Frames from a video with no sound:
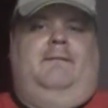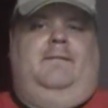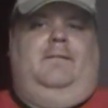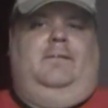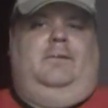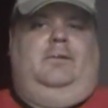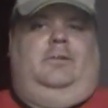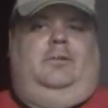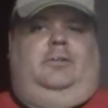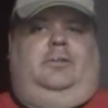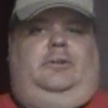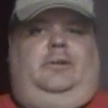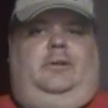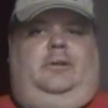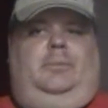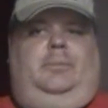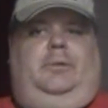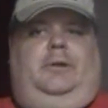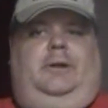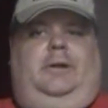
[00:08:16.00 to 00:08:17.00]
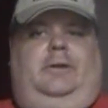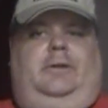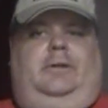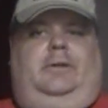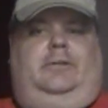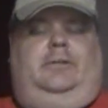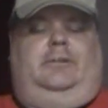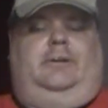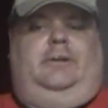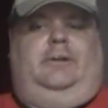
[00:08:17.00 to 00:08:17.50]
to the Chicago
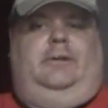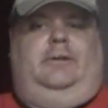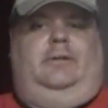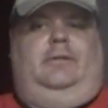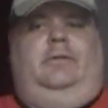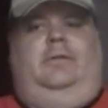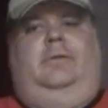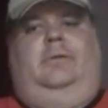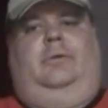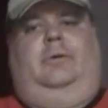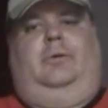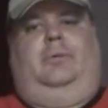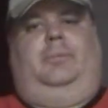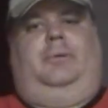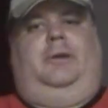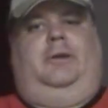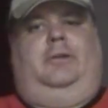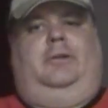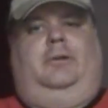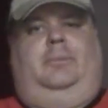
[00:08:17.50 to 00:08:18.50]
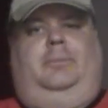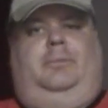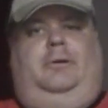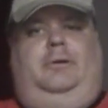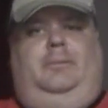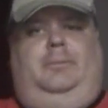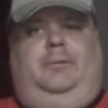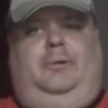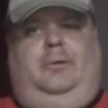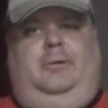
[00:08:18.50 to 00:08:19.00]
Blackhawks that year. We were banged up on
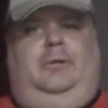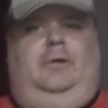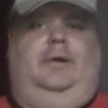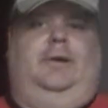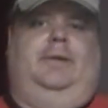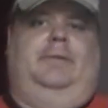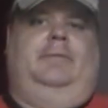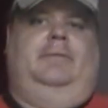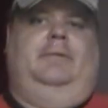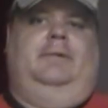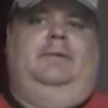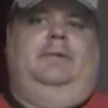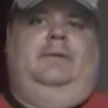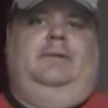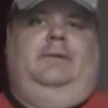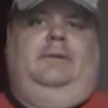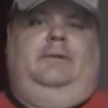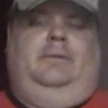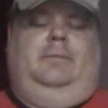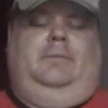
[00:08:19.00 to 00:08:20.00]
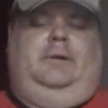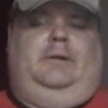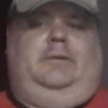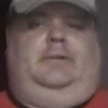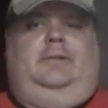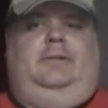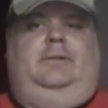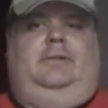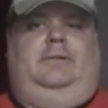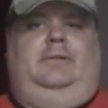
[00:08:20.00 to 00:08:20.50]
the blue line,
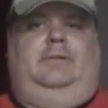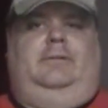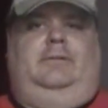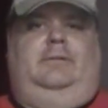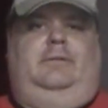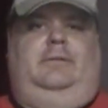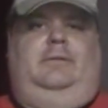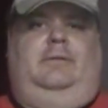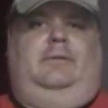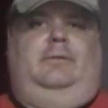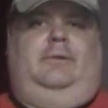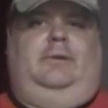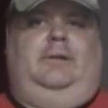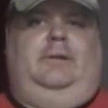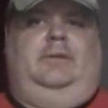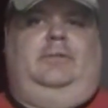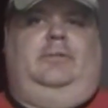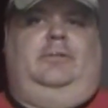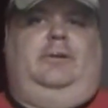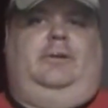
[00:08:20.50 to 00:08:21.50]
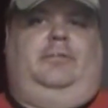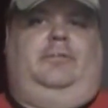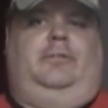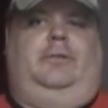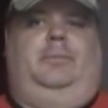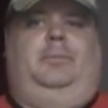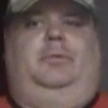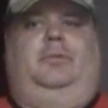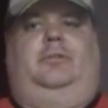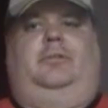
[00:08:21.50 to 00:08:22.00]
but we did soften
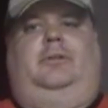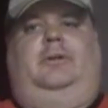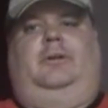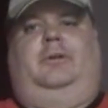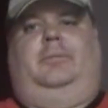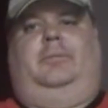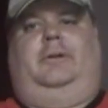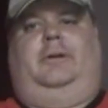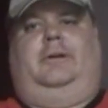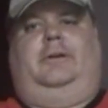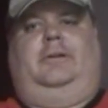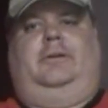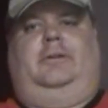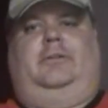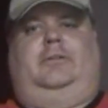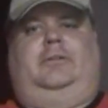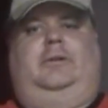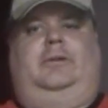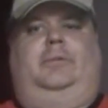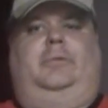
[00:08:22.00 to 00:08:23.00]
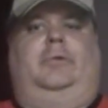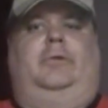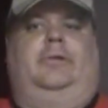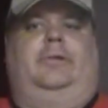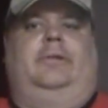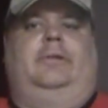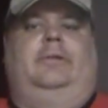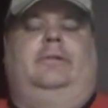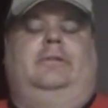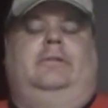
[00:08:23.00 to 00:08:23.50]
up the Chicago Blackhawks that
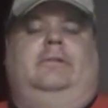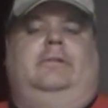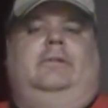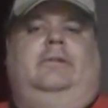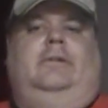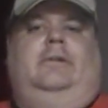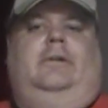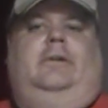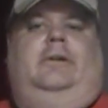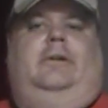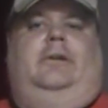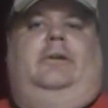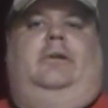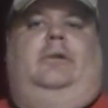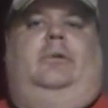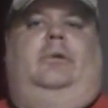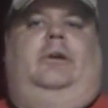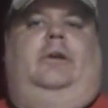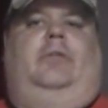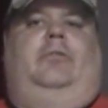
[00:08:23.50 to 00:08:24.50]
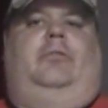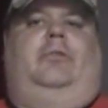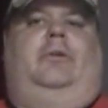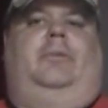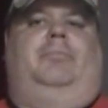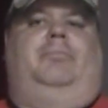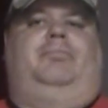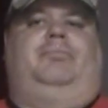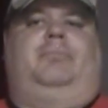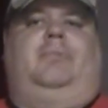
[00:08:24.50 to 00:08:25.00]
were a year away
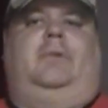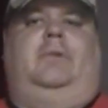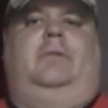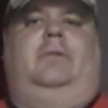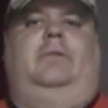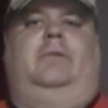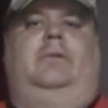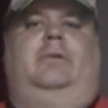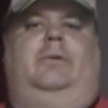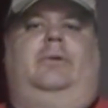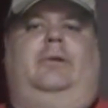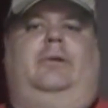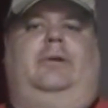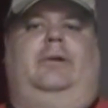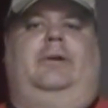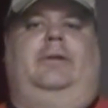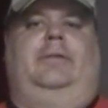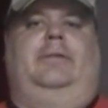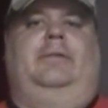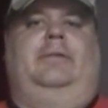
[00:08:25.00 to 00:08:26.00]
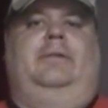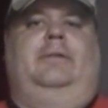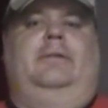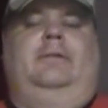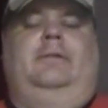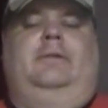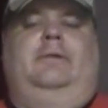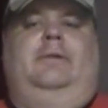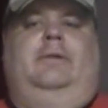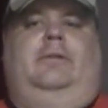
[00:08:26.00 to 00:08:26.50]
from going on
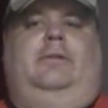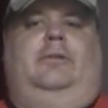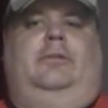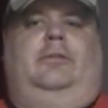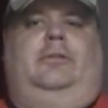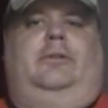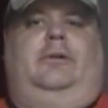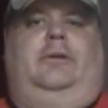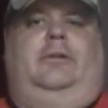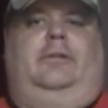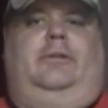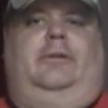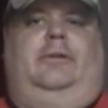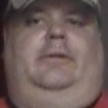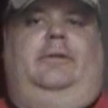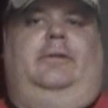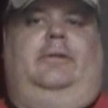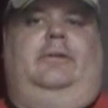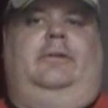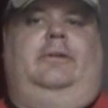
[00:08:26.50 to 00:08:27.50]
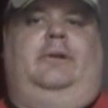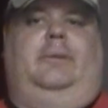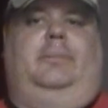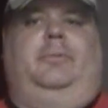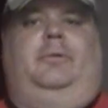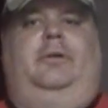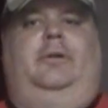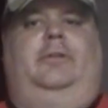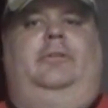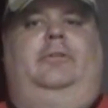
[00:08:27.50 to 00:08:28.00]
to start their cup
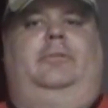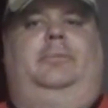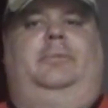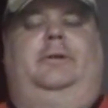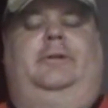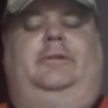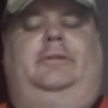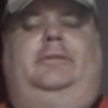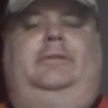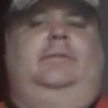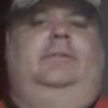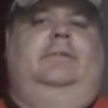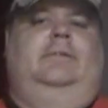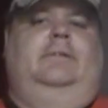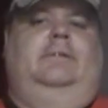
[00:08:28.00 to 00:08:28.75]
runs. But